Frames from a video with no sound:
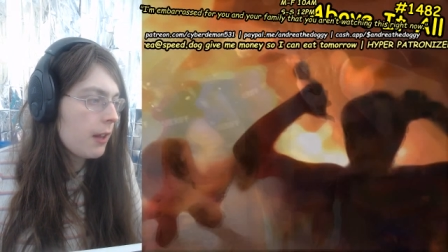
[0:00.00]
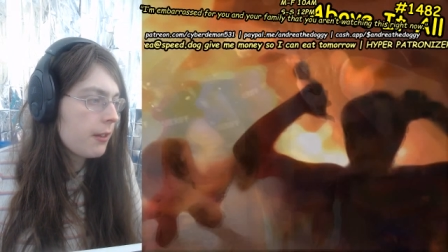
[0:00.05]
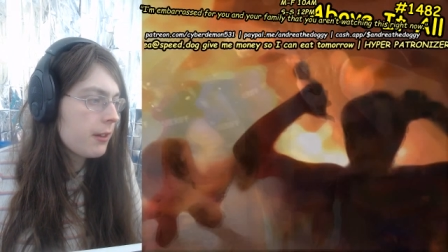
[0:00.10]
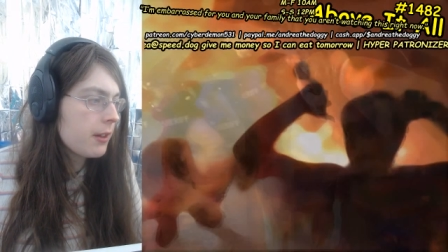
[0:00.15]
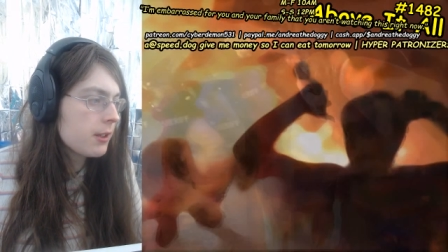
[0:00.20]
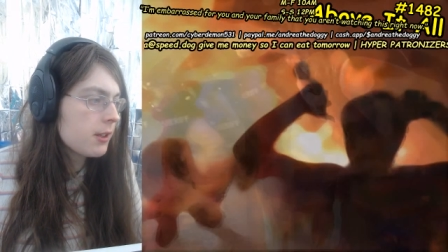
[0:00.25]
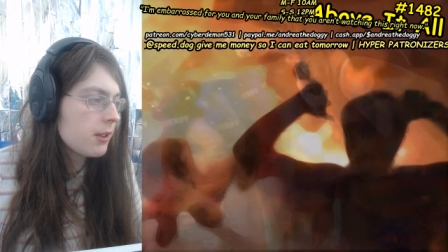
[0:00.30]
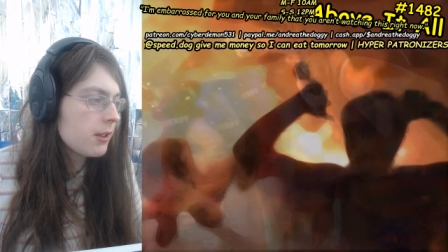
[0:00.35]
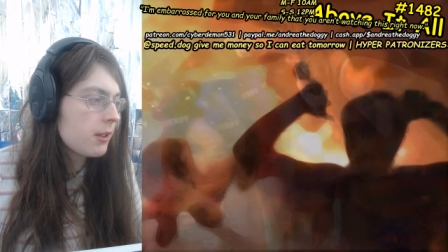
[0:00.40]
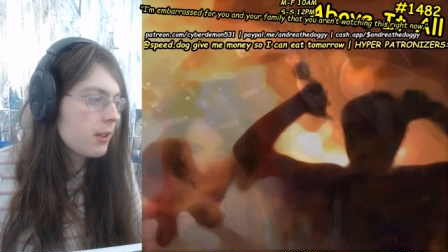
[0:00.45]

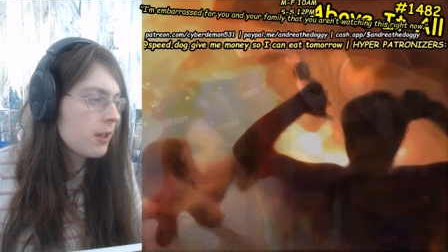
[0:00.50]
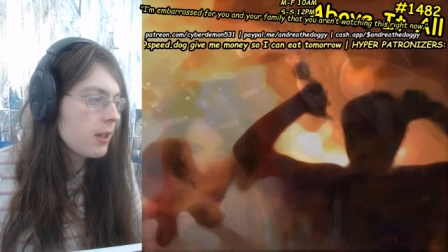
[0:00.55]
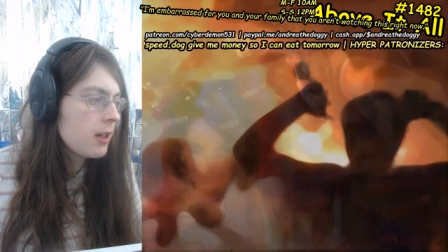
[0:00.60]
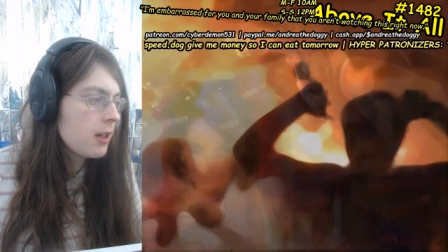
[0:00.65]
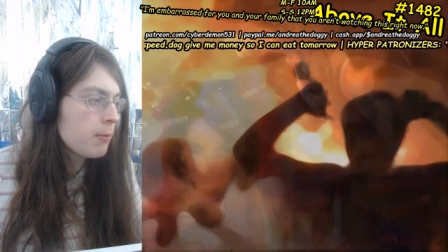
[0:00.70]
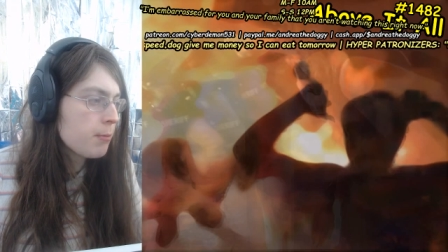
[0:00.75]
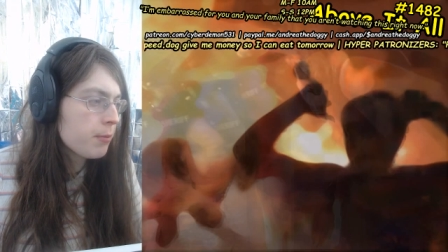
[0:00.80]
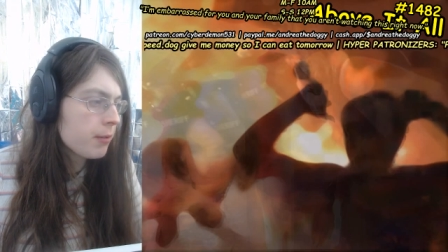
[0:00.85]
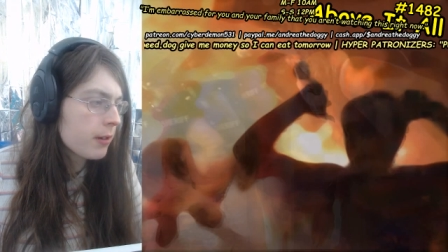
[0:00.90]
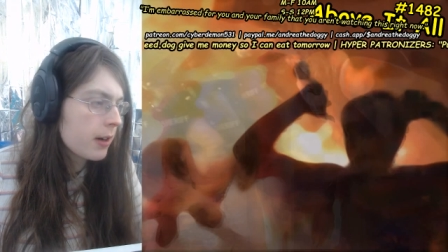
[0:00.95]
This is
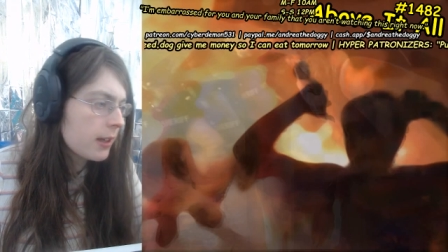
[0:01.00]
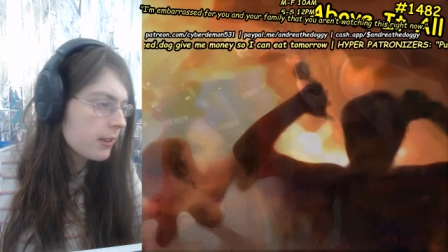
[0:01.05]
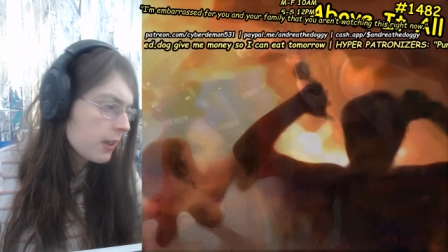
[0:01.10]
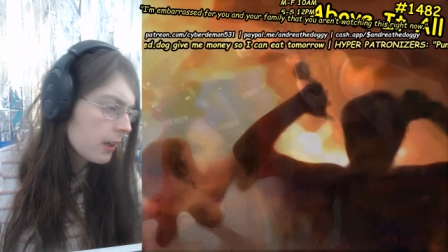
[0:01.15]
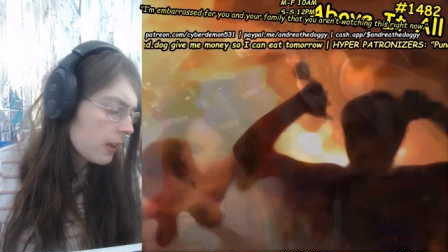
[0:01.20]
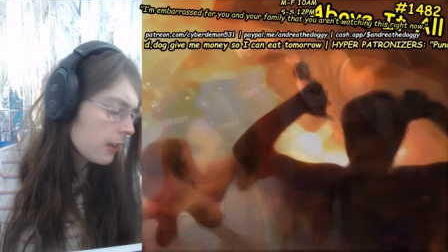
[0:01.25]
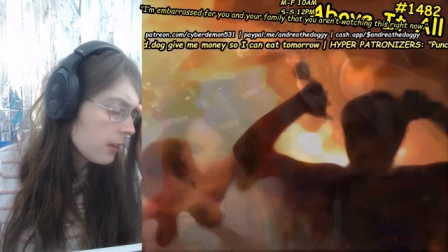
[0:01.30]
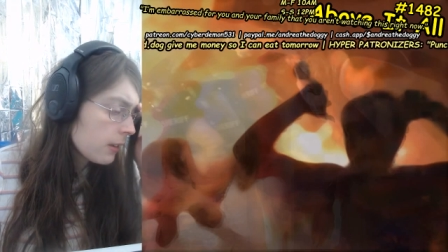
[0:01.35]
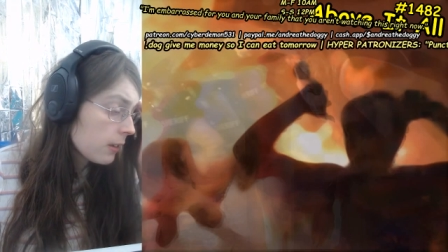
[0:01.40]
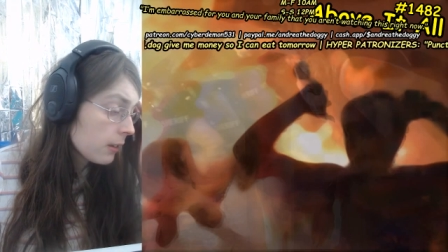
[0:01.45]
the
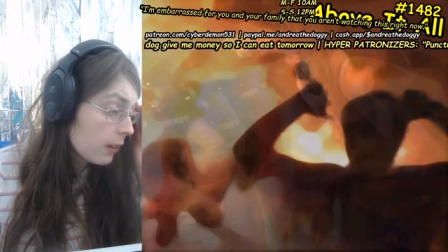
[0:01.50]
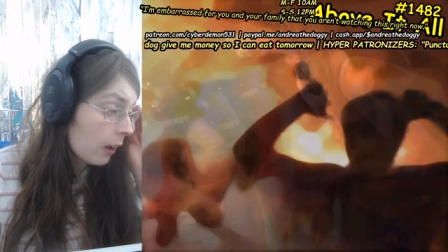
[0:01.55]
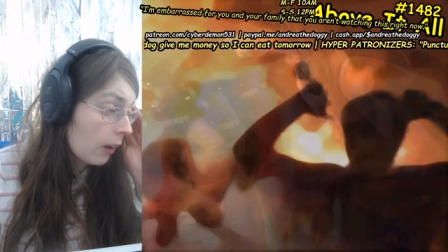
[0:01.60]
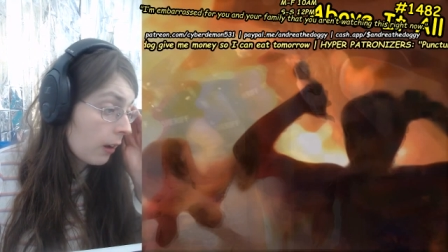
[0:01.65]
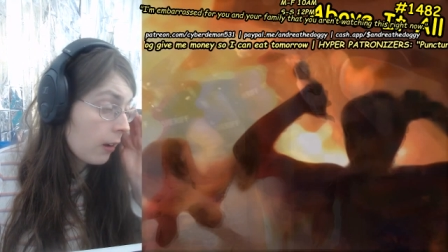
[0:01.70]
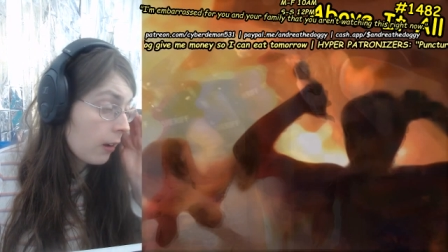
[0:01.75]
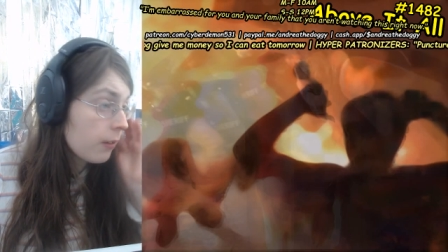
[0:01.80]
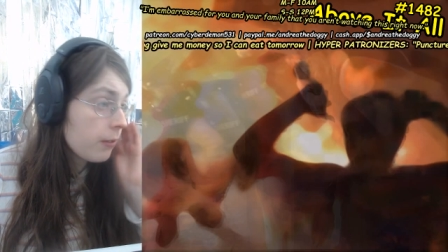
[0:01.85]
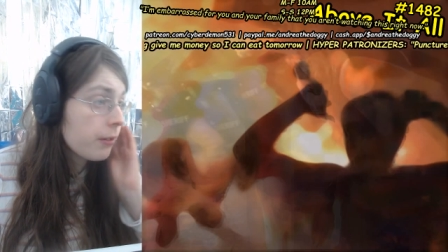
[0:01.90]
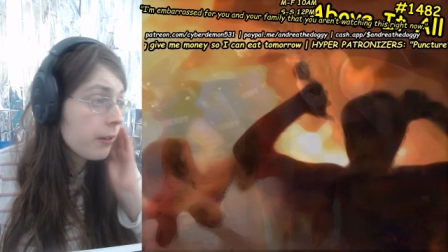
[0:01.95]
president
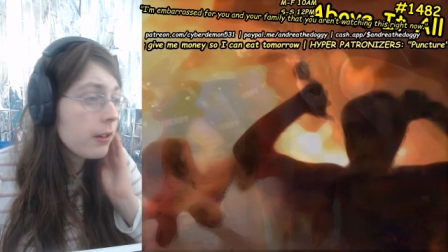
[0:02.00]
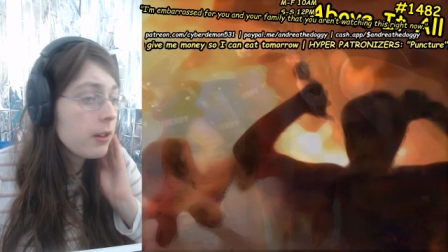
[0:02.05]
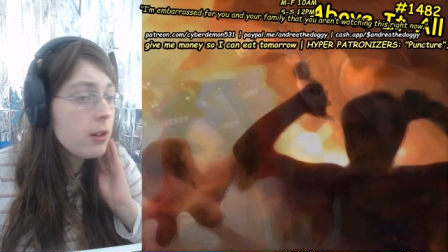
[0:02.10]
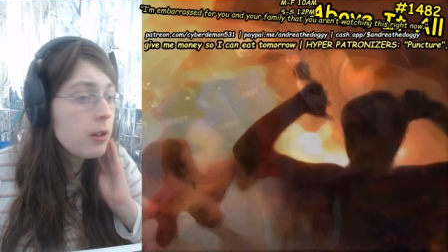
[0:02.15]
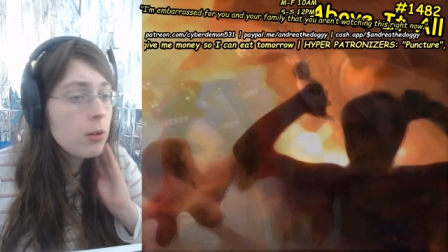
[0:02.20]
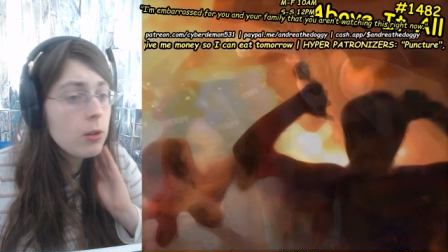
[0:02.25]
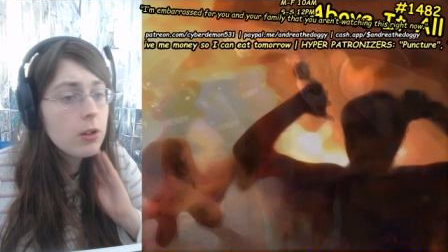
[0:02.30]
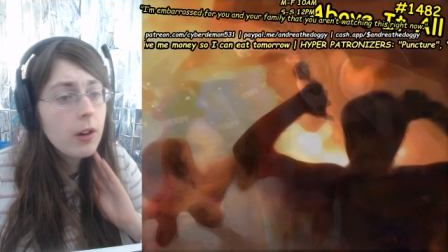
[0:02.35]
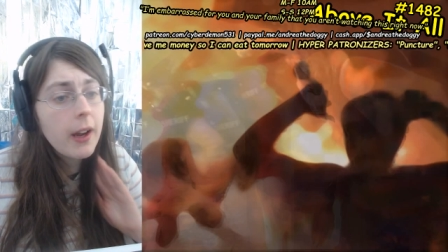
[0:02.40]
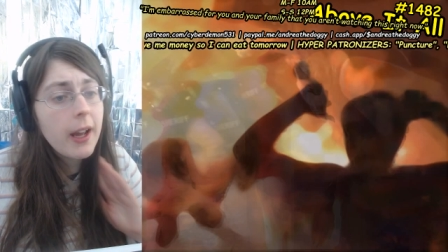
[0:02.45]
of
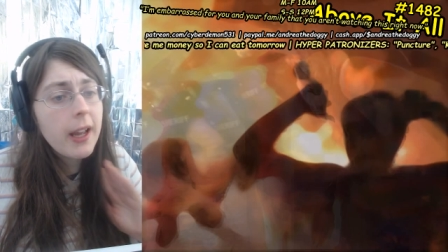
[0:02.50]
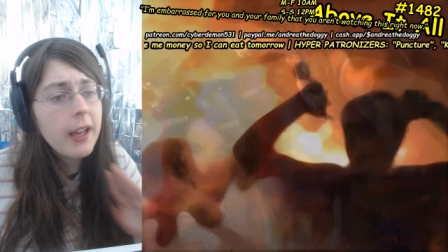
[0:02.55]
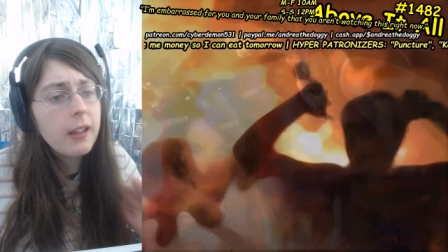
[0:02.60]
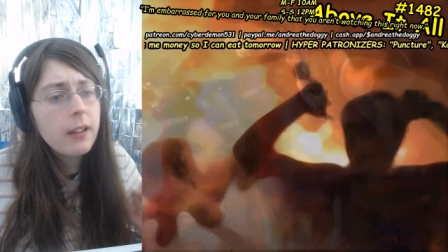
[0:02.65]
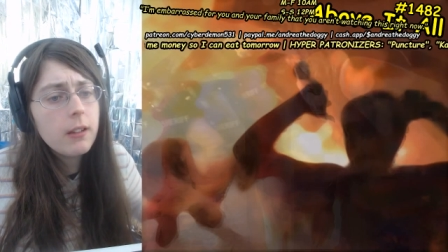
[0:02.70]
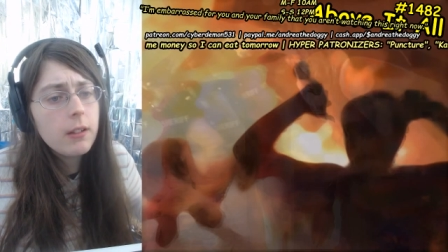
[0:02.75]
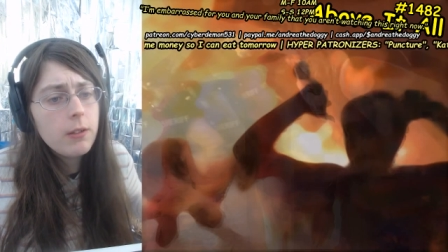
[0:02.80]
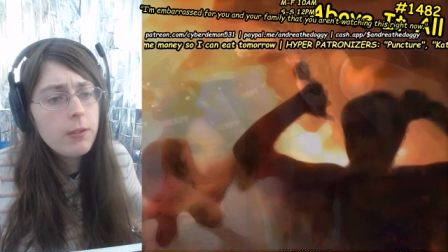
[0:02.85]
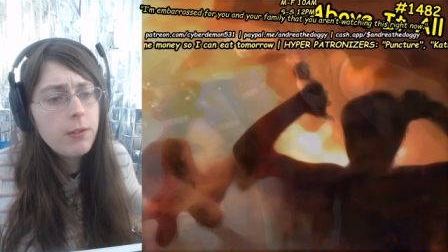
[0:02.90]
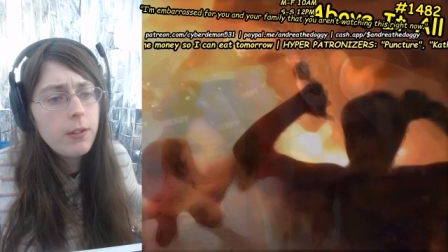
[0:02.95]

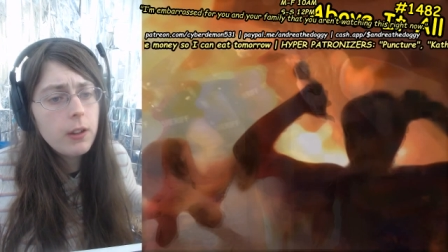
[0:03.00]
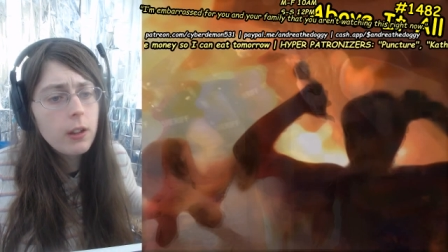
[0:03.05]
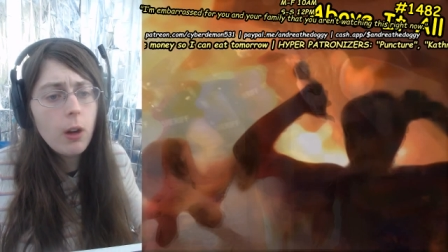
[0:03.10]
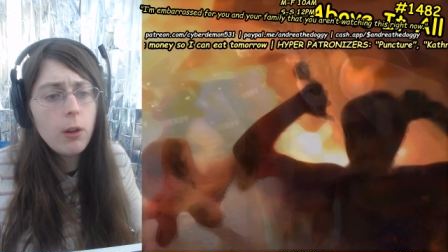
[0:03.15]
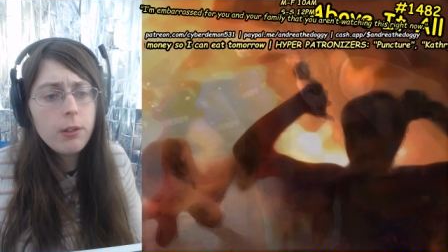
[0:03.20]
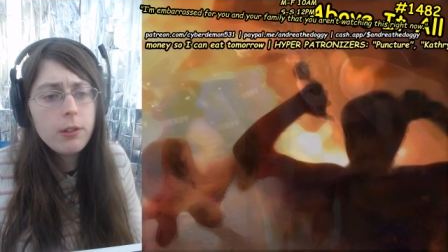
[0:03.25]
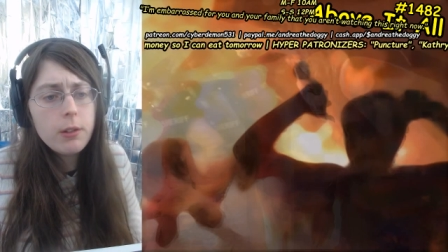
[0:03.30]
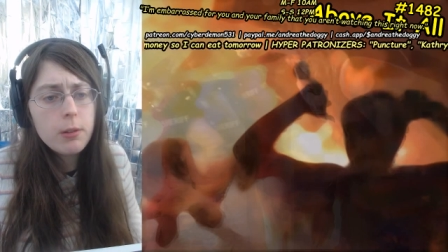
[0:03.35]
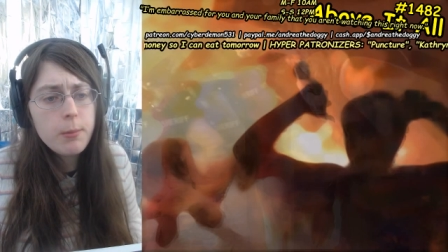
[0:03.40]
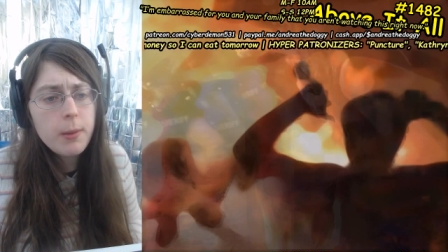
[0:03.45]
Ukraine,
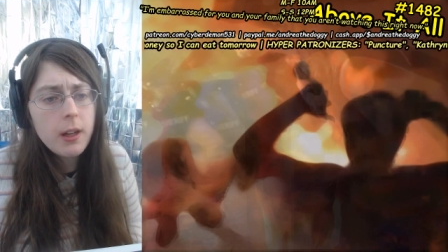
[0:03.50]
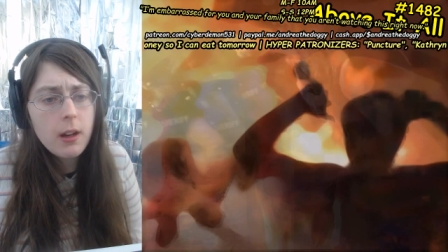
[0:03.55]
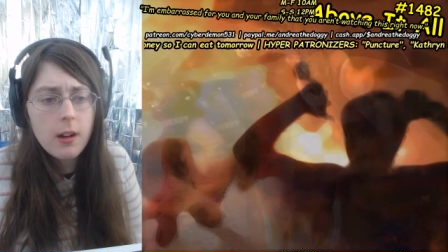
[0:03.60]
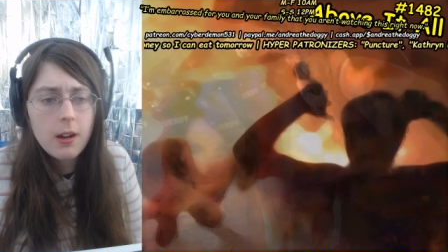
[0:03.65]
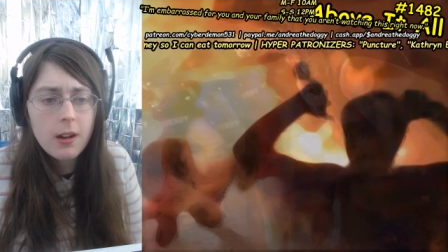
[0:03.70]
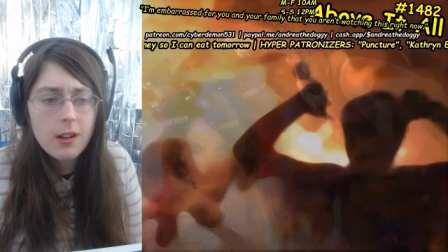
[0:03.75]
Volodymyr